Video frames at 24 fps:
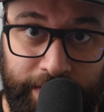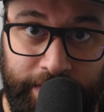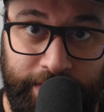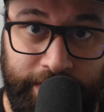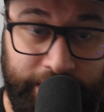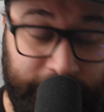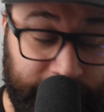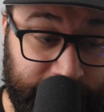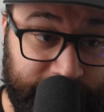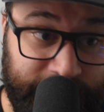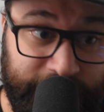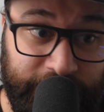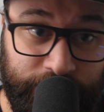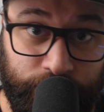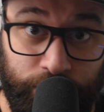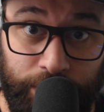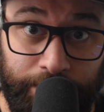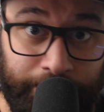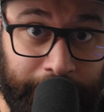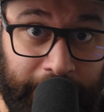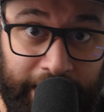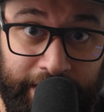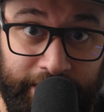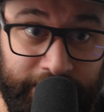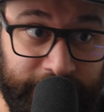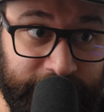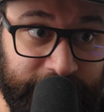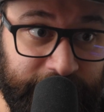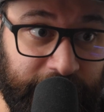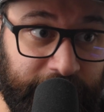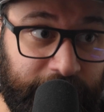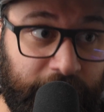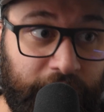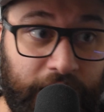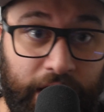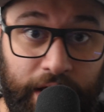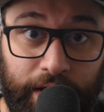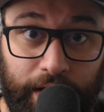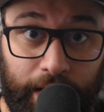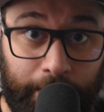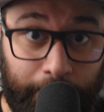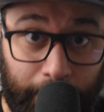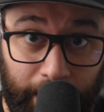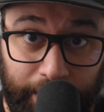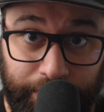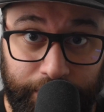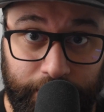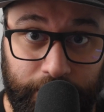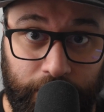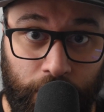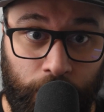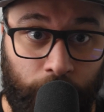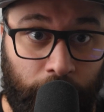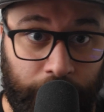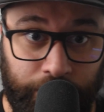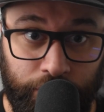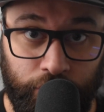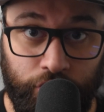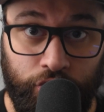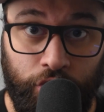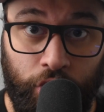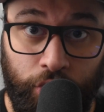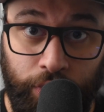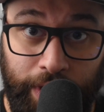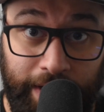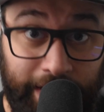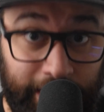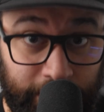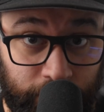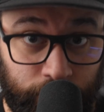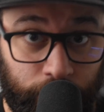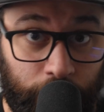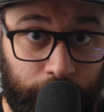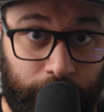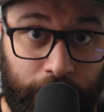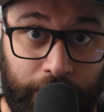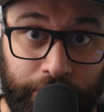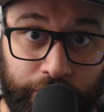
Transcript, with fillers: instance when Biden said a month ago, under no, and I quote,